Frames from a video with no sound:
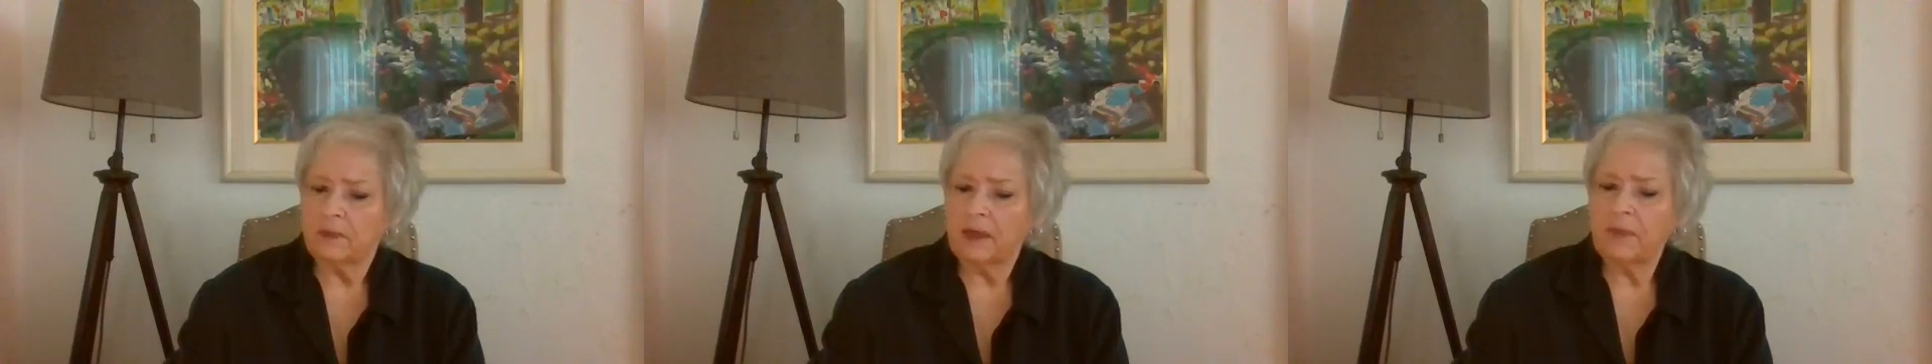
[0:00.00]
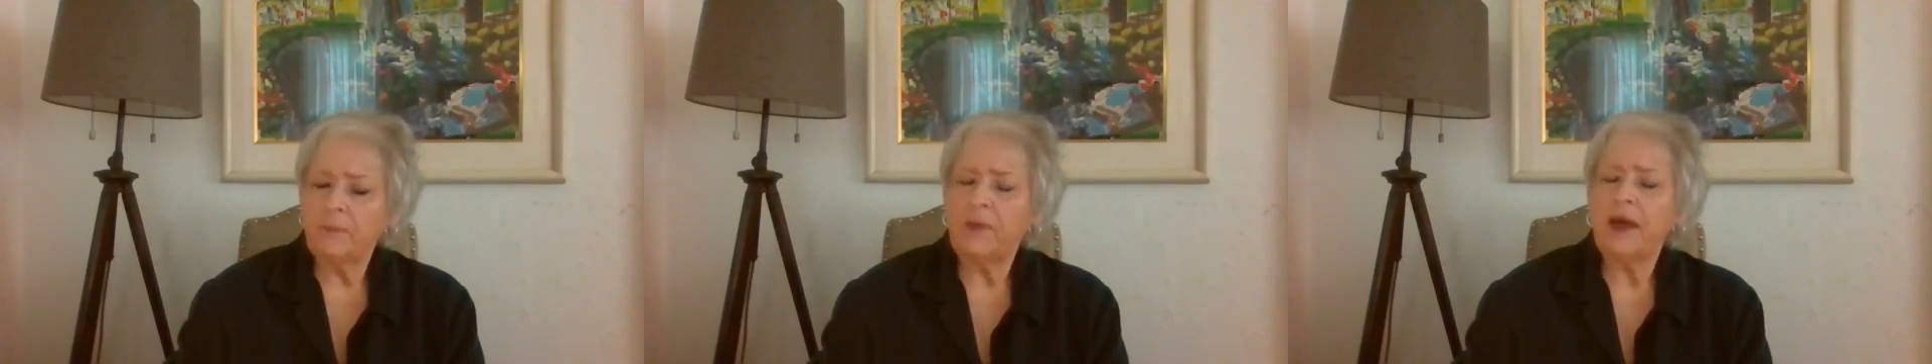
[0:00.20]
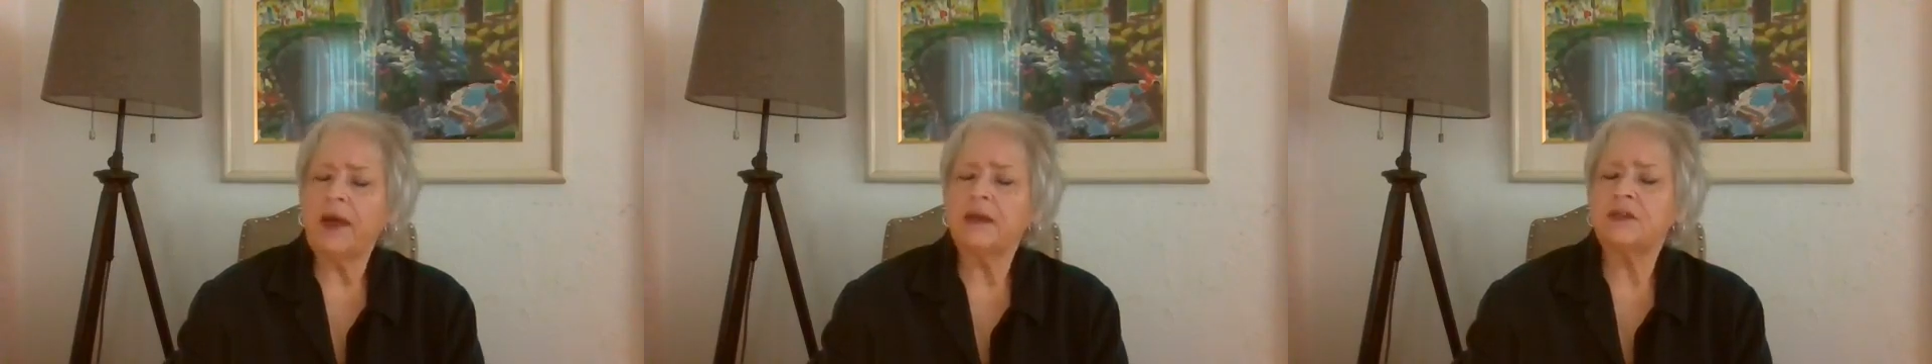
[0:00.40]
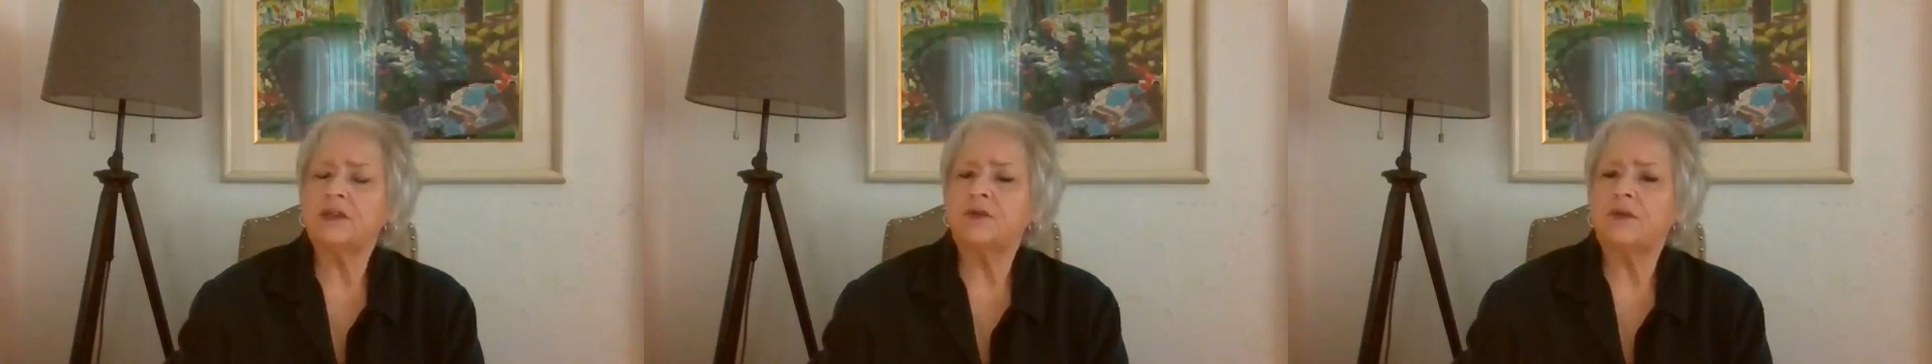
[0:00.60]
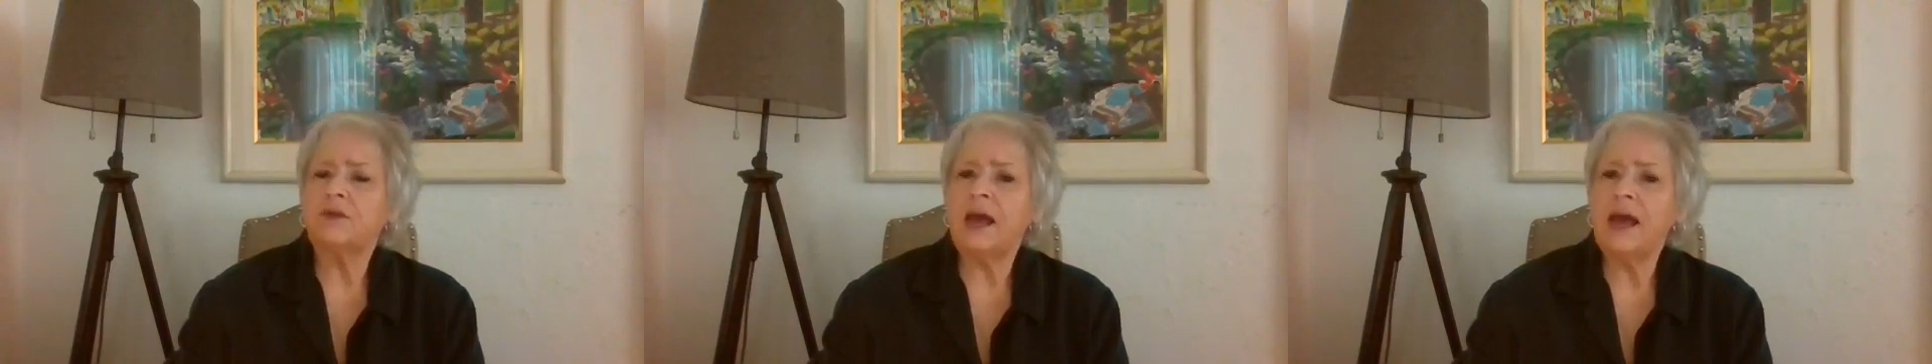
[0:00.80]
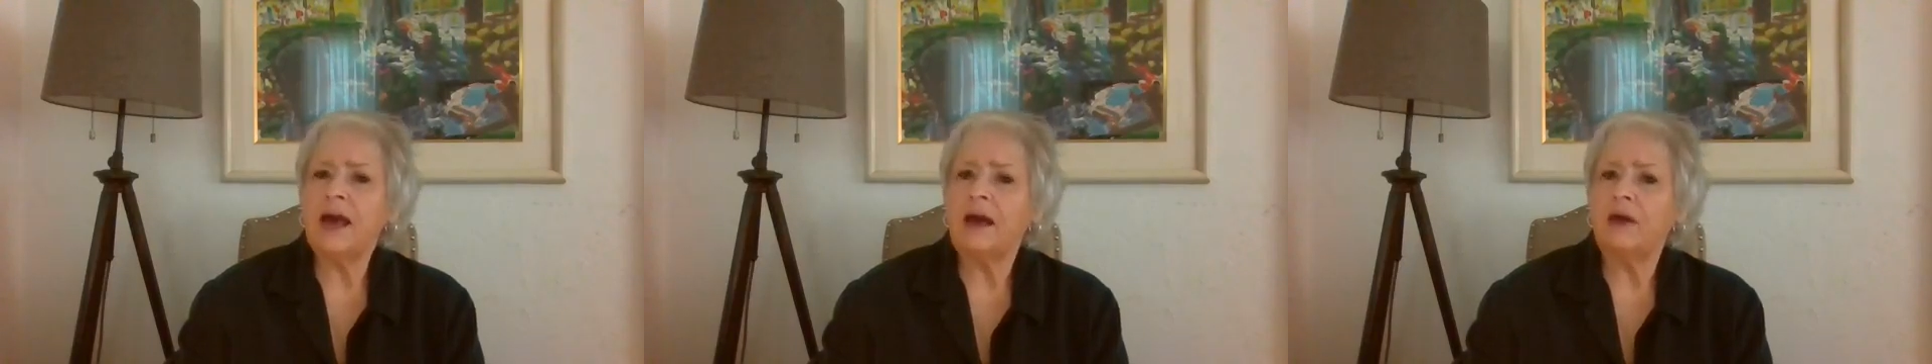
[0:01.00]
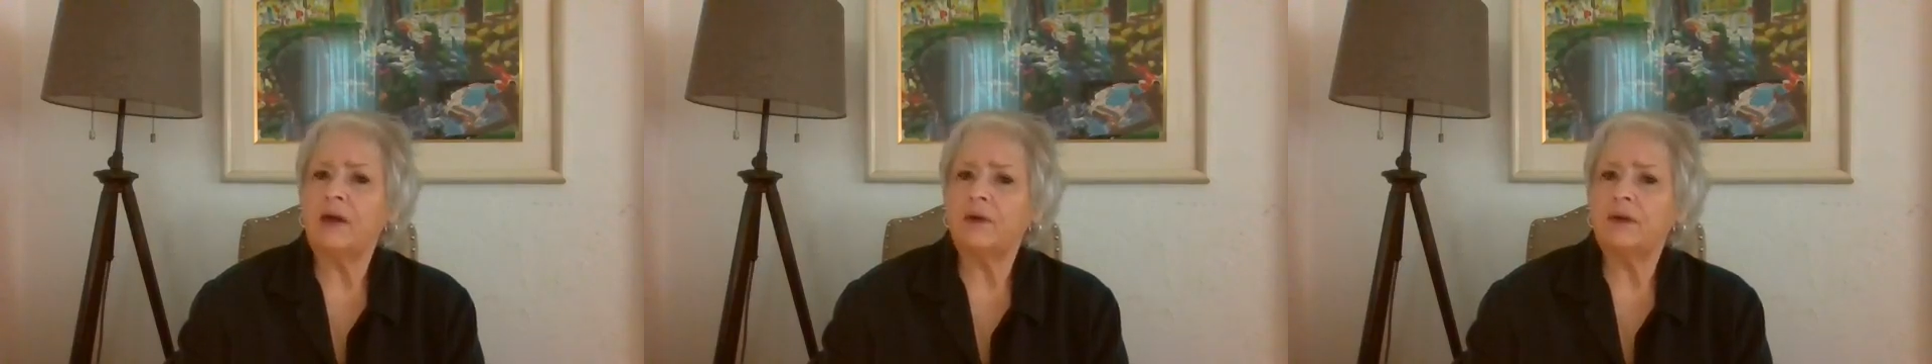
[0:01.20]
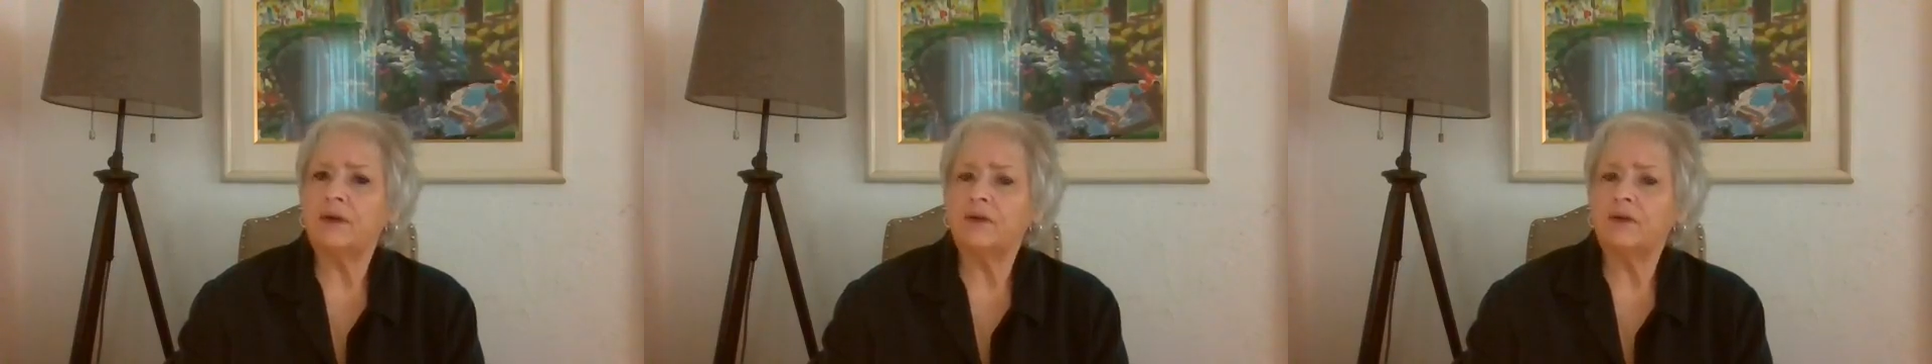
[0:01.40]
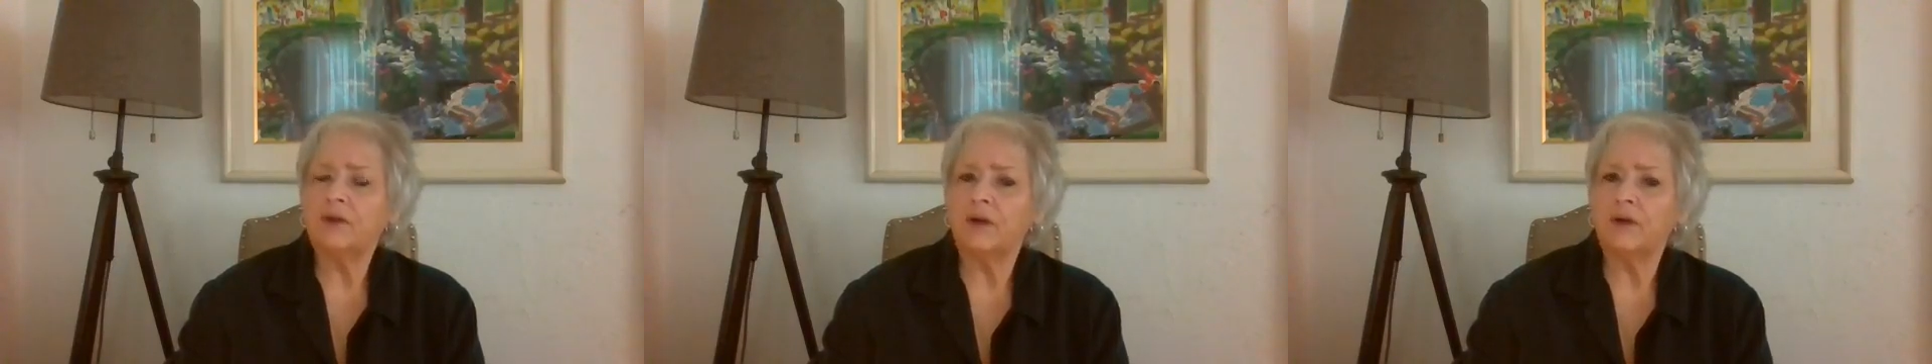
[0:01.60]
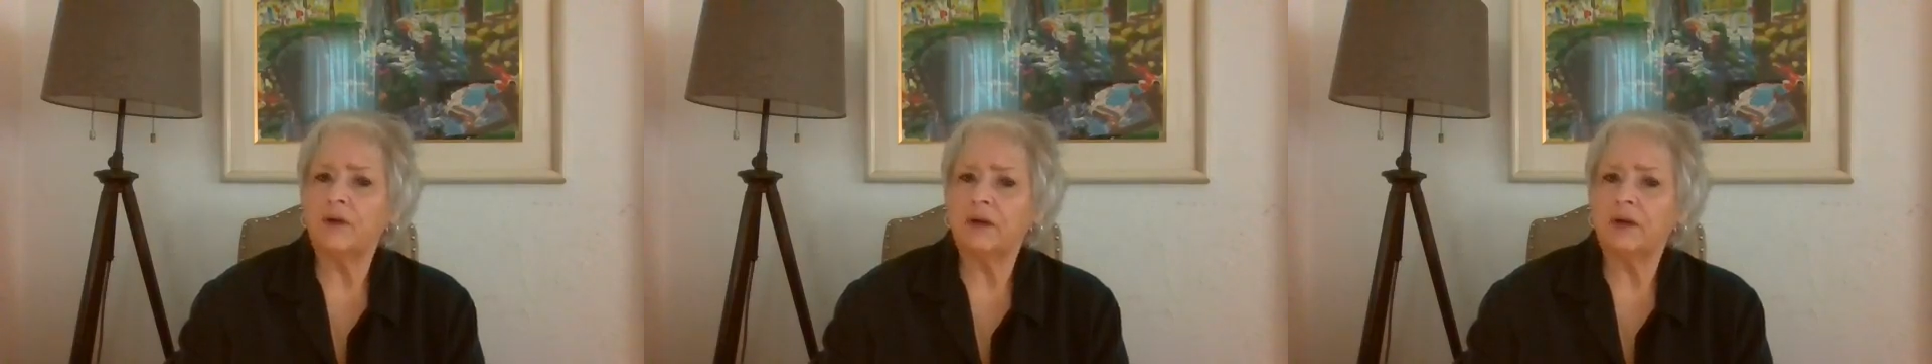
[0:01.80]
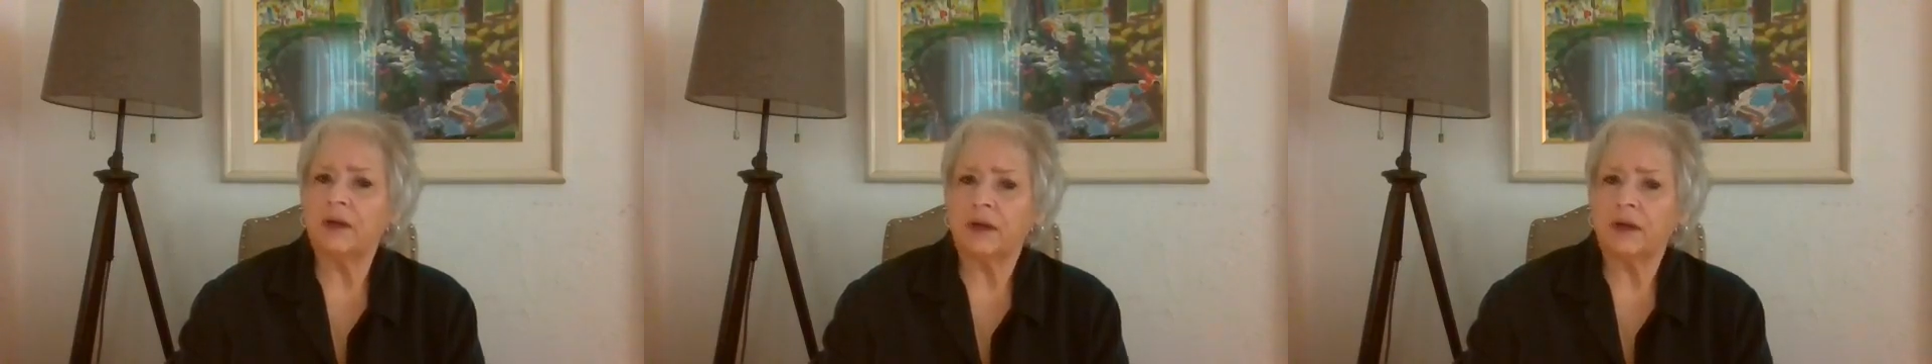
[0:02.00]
impact you now in your current